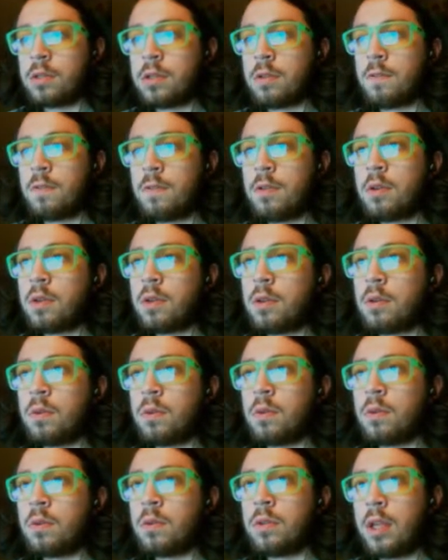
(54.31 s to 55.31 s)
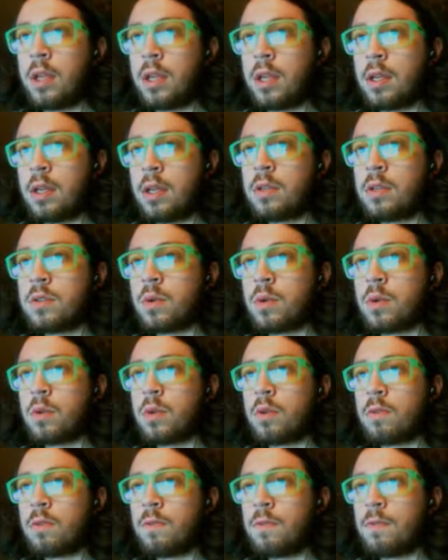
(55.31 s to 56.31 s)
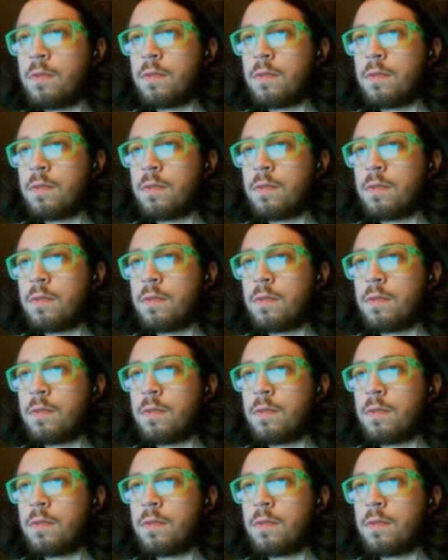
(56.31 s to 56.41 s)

So if you can Google any sort of